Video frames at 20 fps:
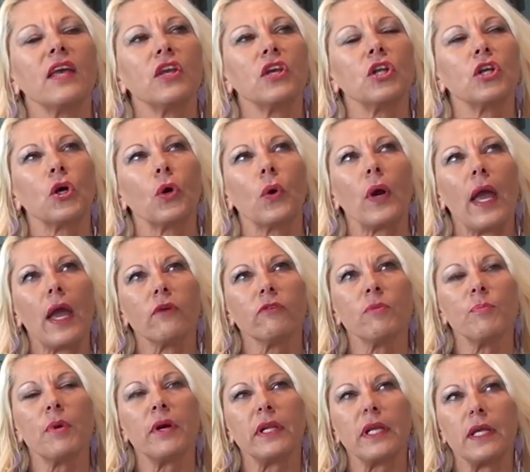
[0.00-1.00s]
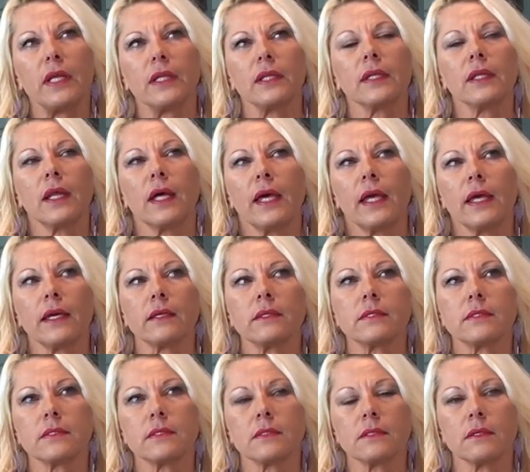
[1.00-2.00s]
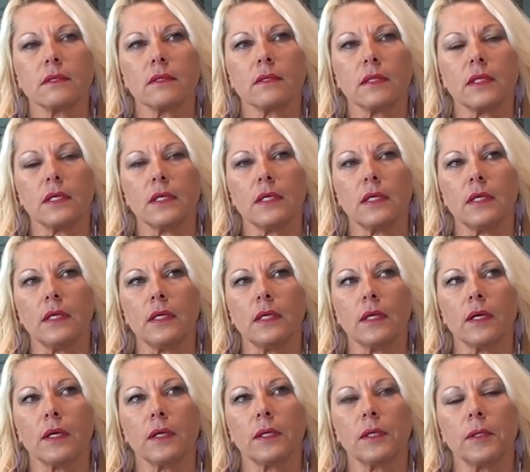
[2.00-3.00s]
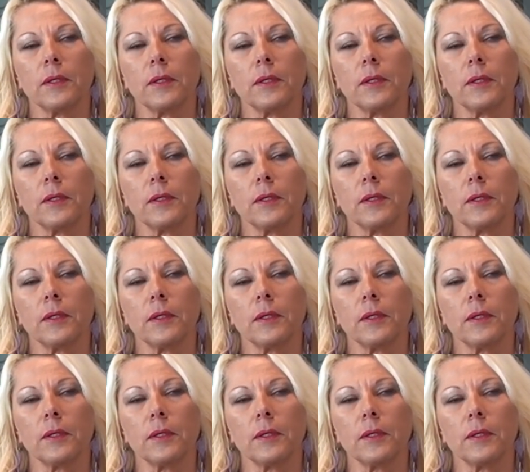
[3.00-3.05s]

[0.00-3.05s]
you know, everybody likes the